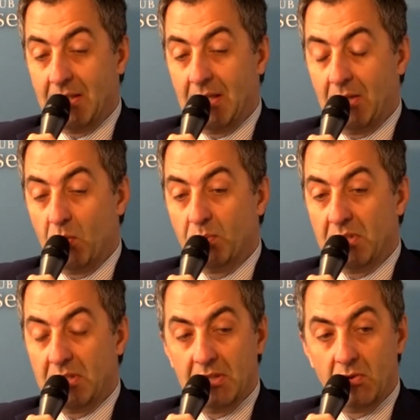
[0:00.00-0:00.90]

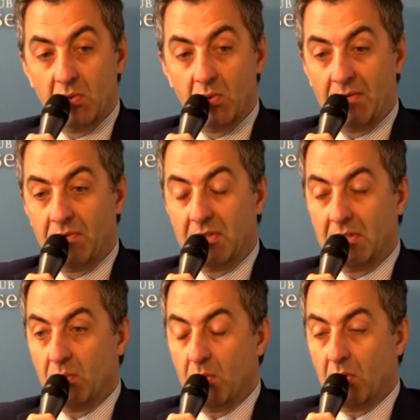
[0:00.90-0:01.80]
erupted soon after
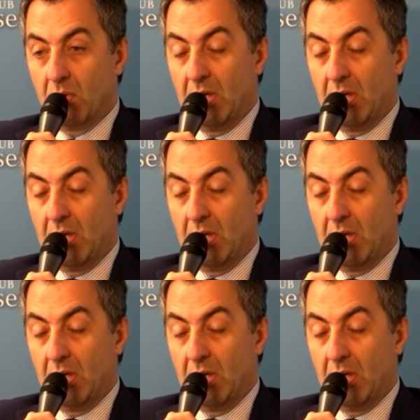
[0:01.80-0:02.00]
the war.